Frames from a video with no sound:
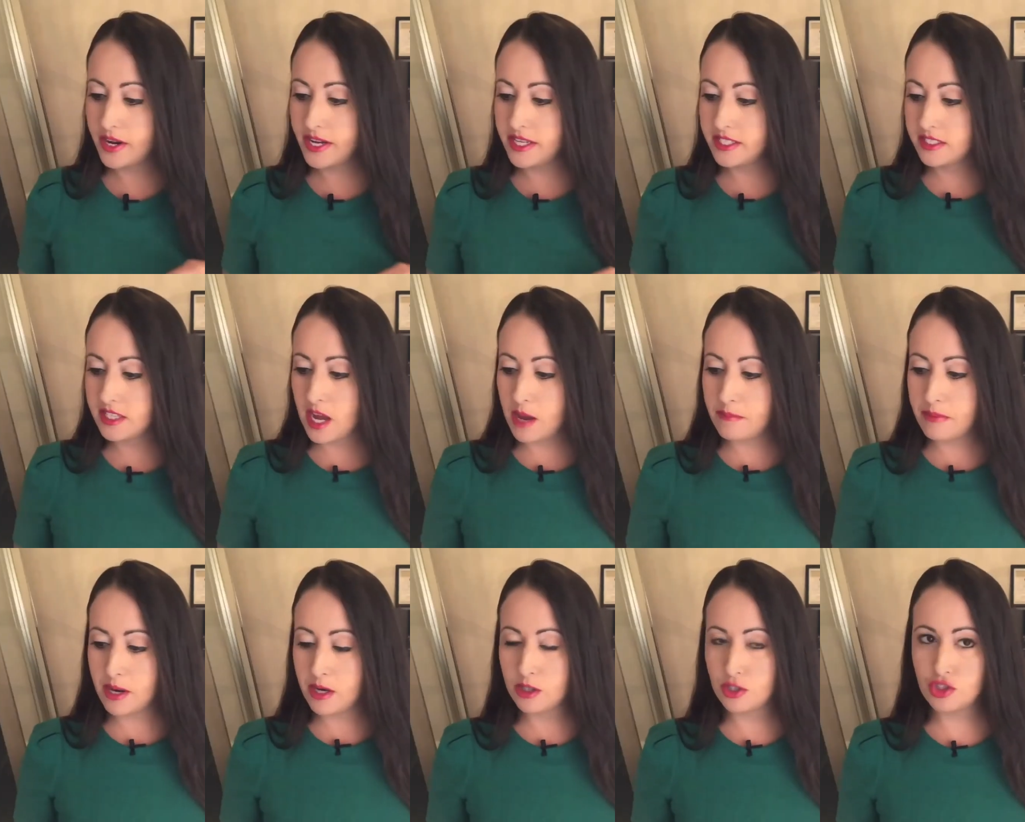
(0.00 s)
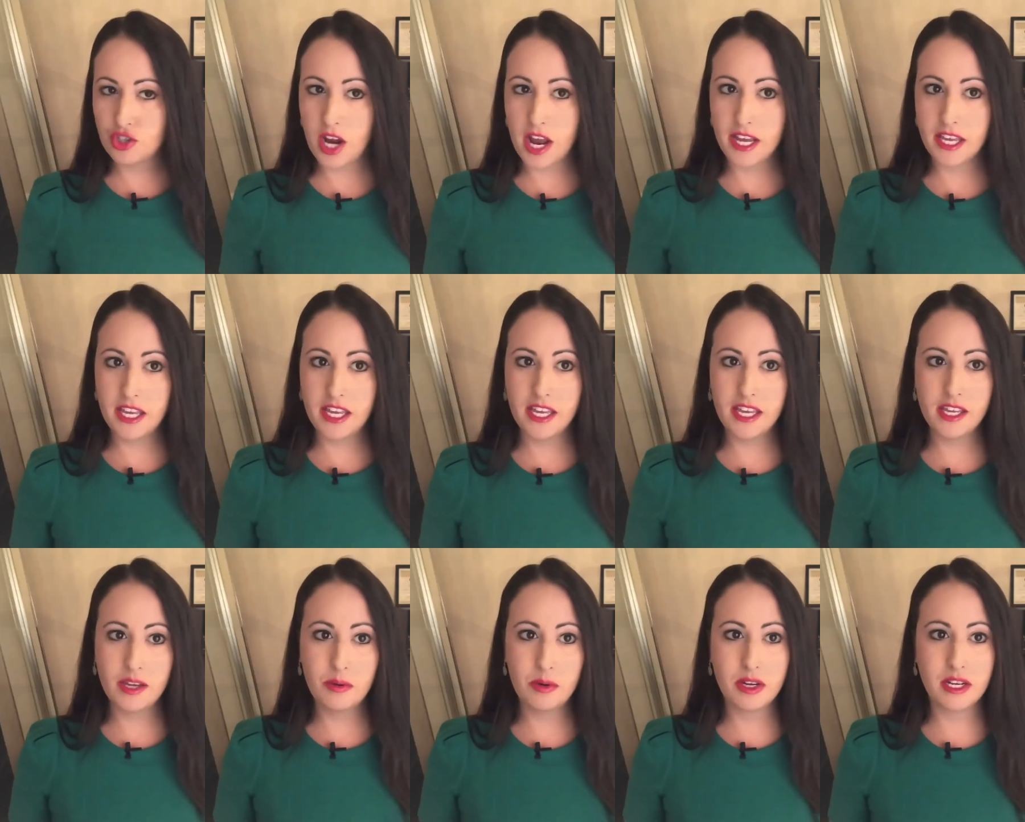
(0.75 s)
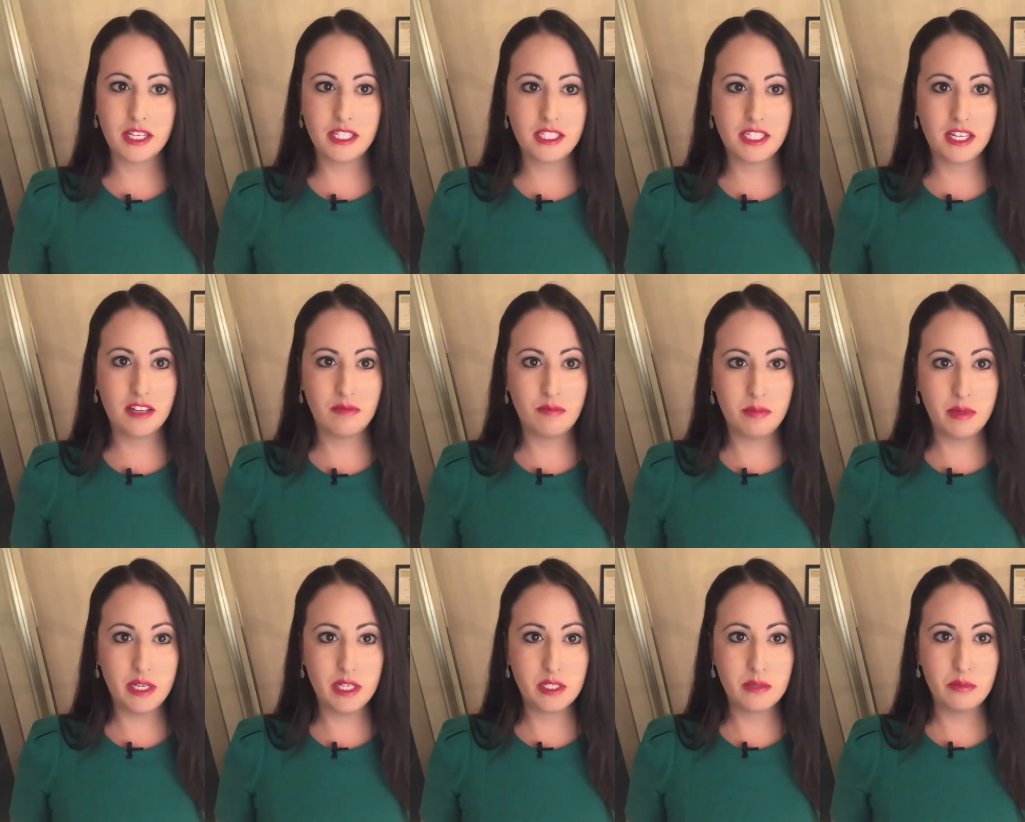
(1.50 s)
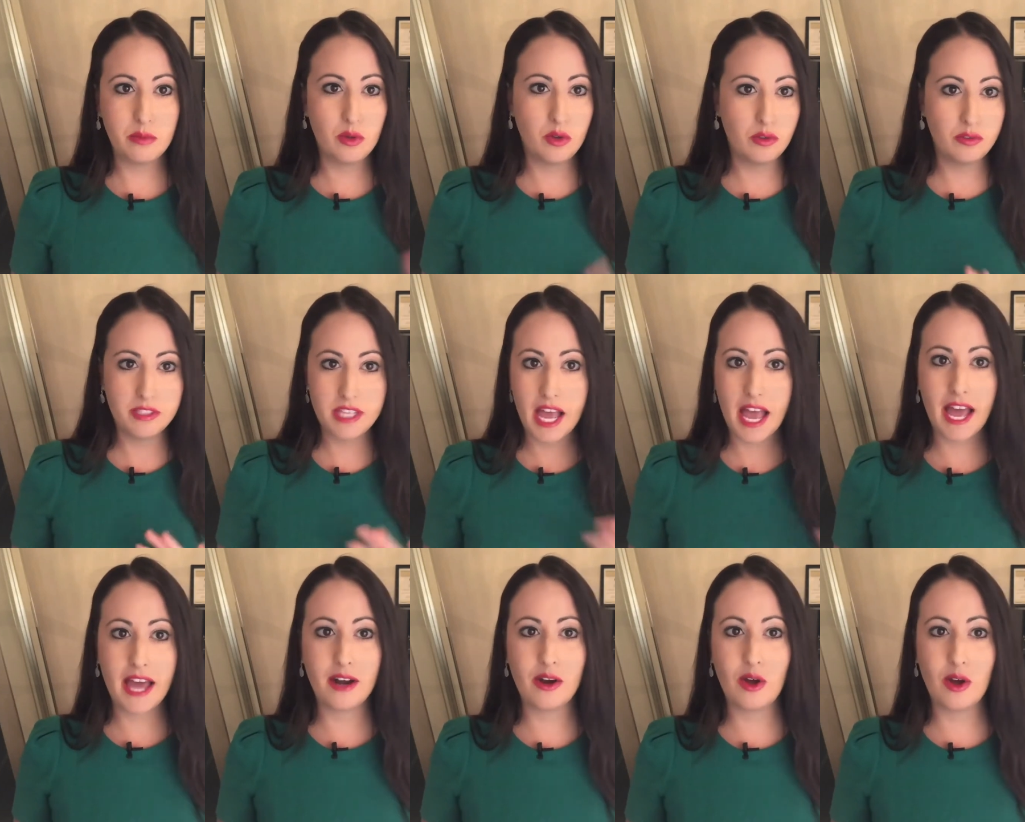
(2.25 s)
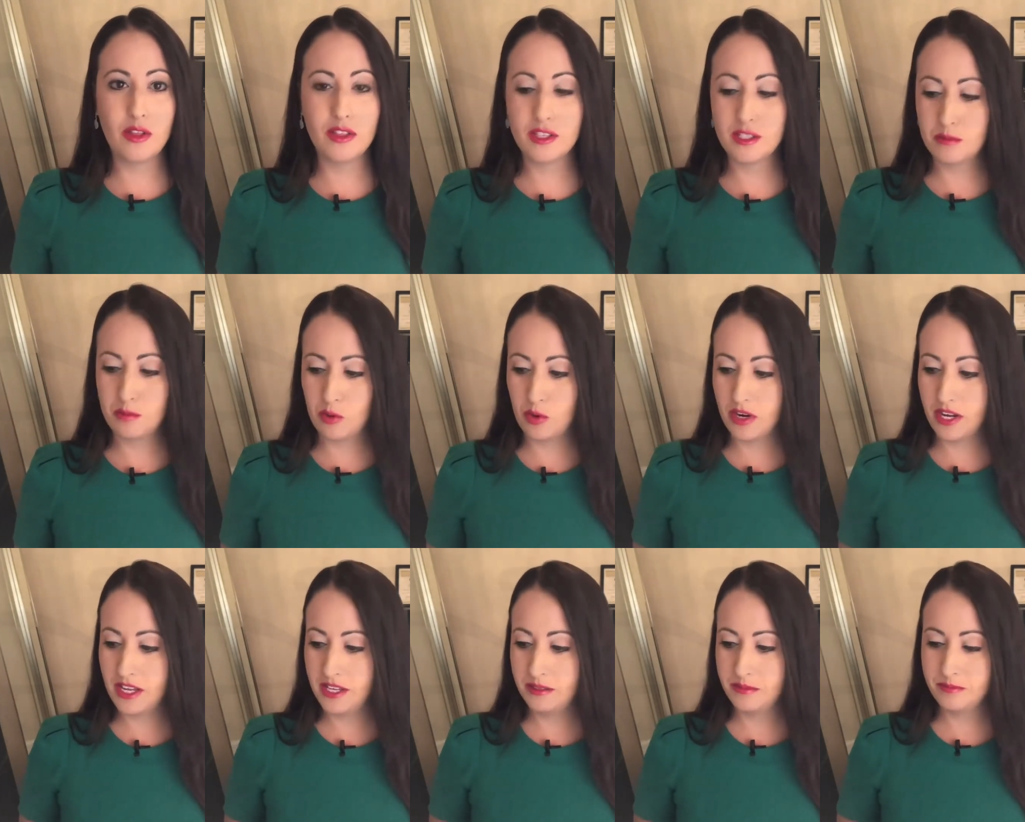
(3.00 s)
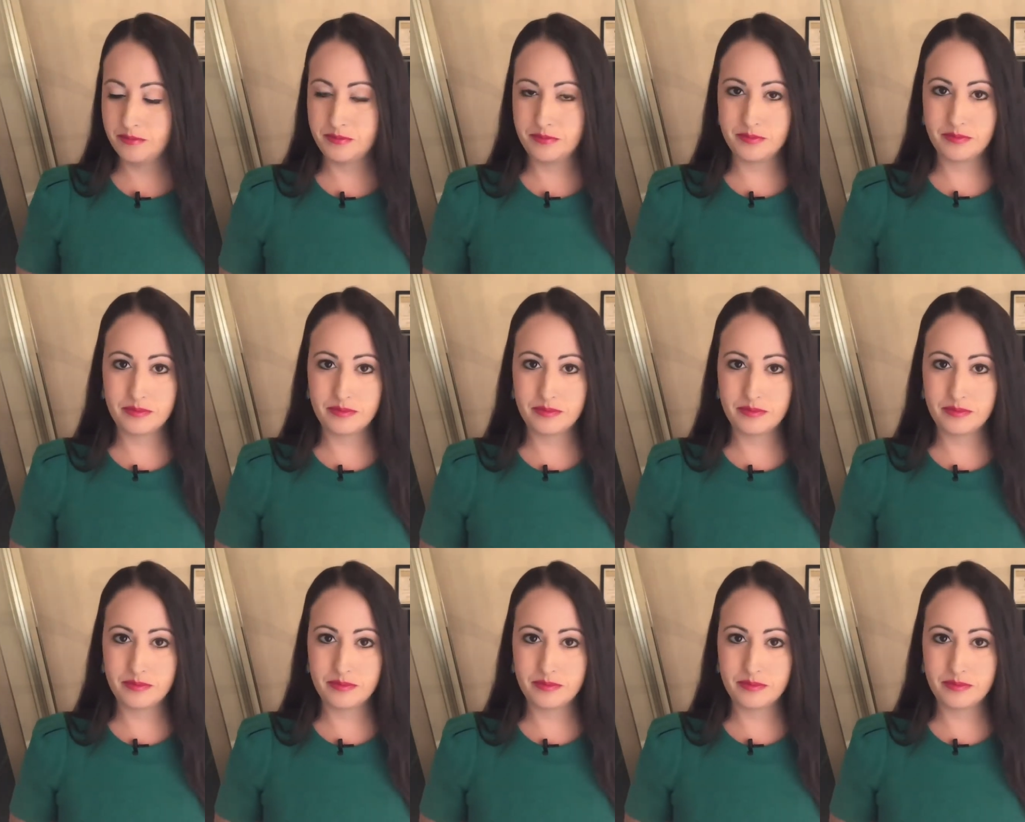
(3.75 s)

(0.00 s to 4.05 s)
All right, top hour tracking. We're going to see if Beast moves at all this morning.